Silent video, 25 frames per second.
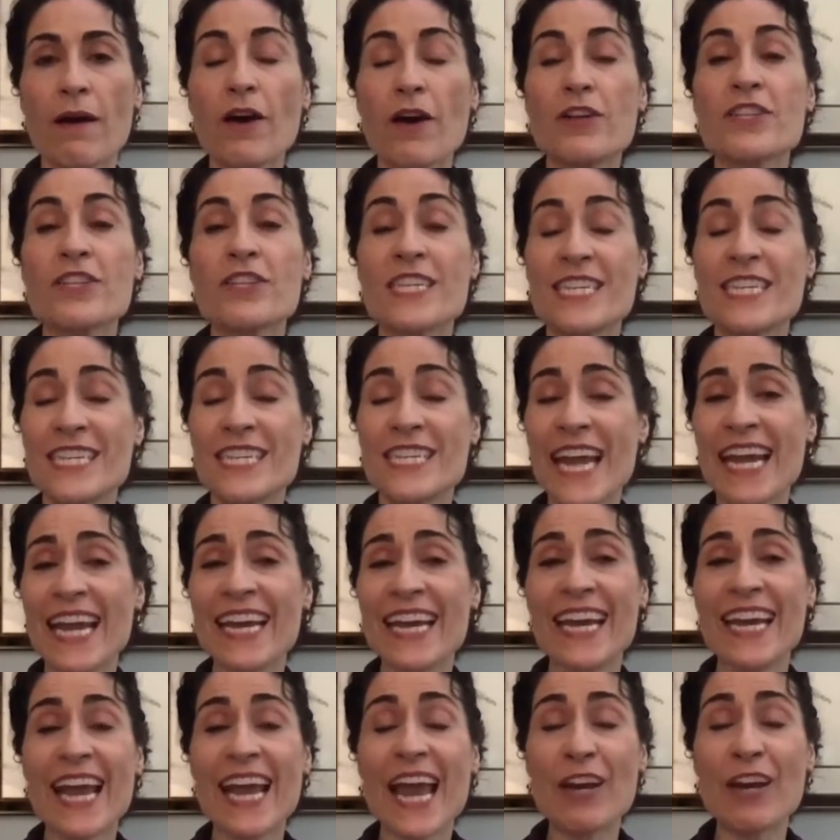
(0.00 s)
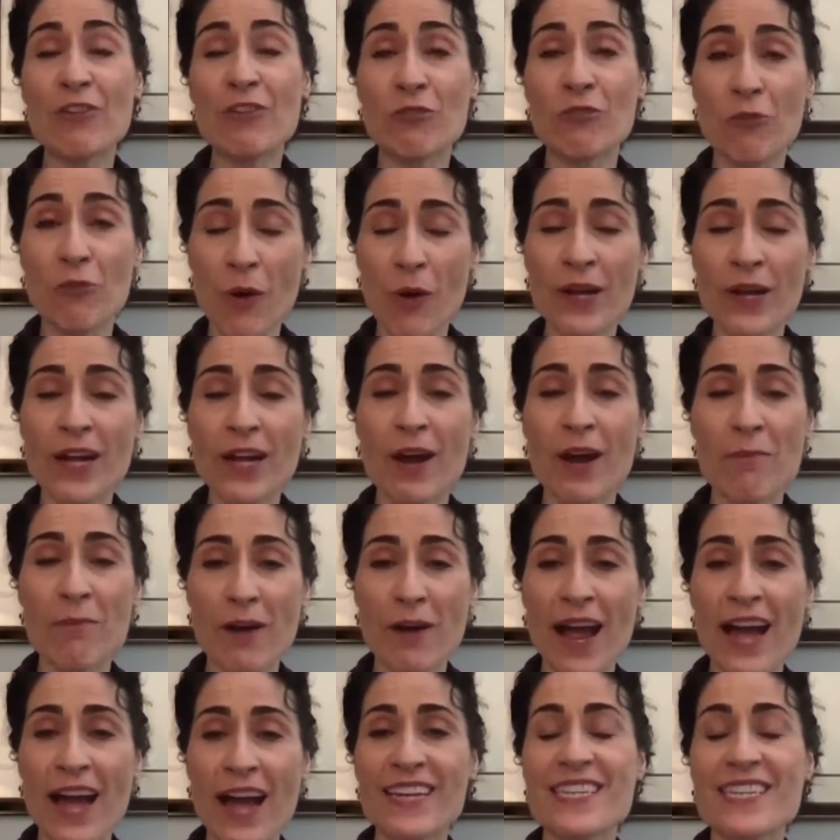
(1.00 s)
sustaining and growing our
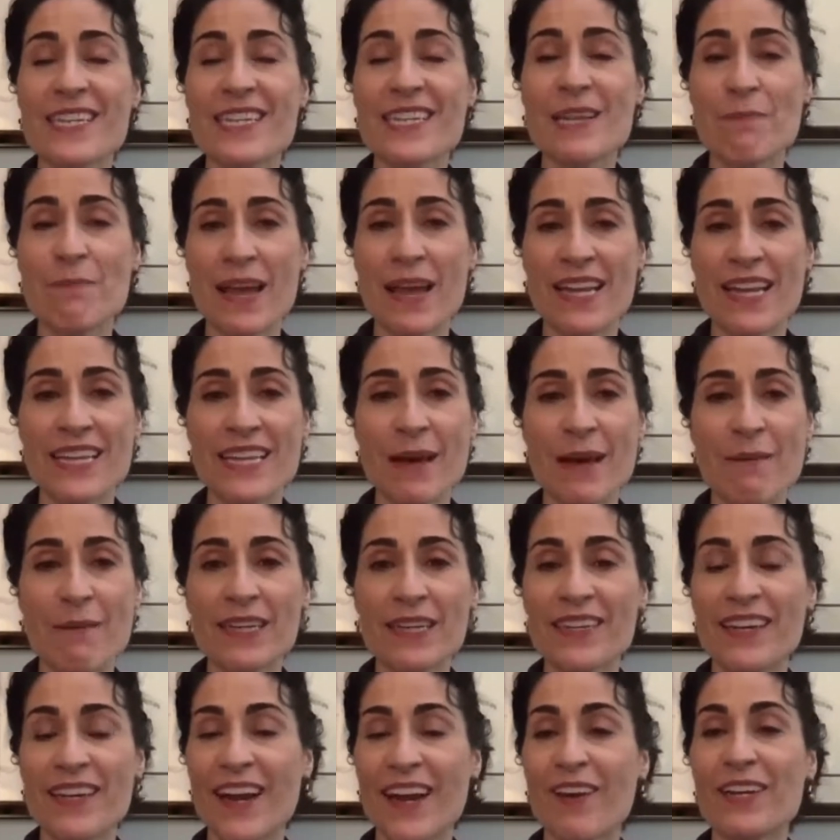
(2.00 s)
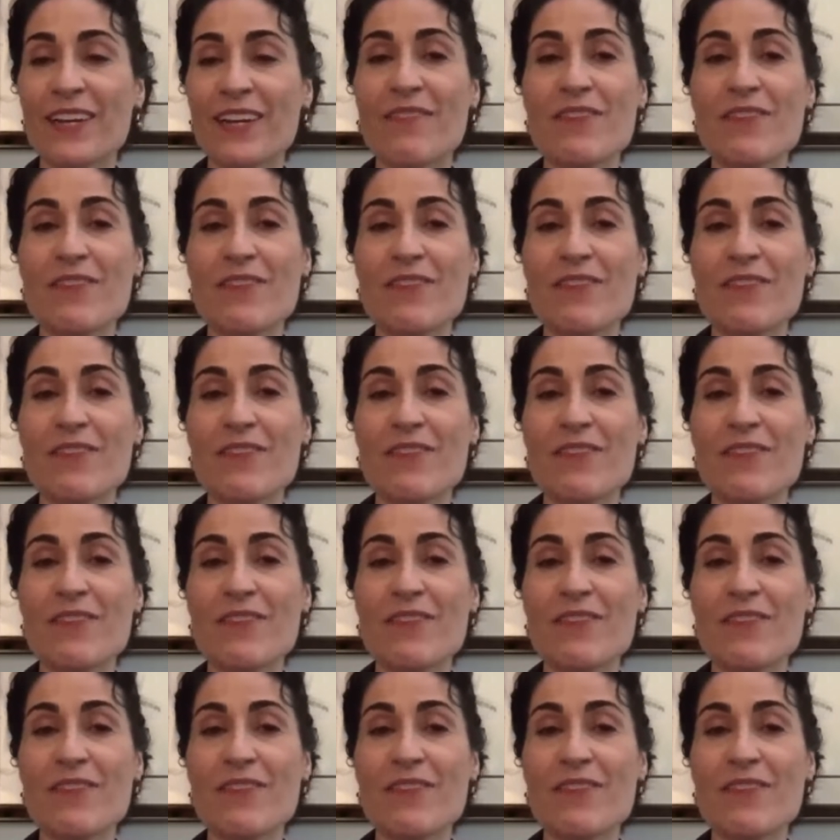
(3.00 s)
practice in the pandemic, and I'll give